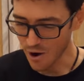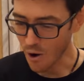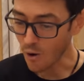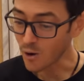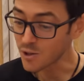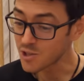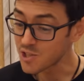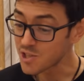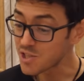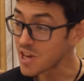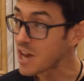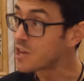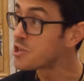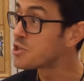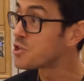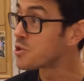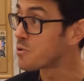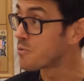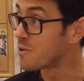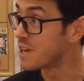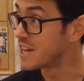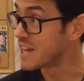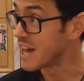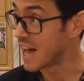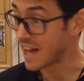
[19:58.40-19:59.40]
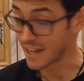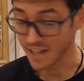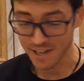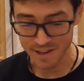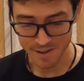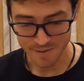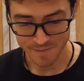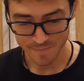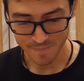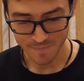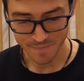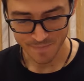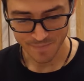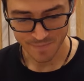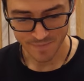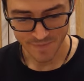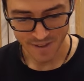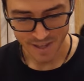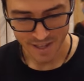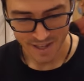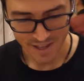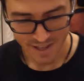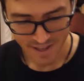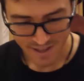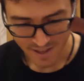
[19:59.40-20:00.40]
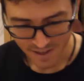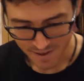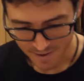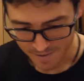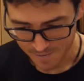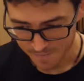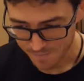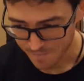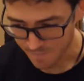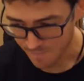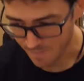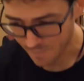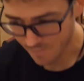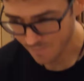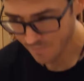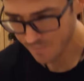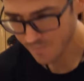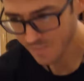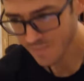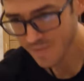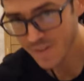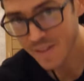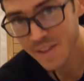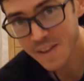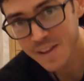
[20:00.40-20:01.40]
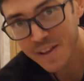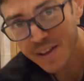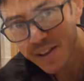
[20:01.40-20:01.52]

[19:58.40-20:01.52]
Or century egg. I'm going to grab a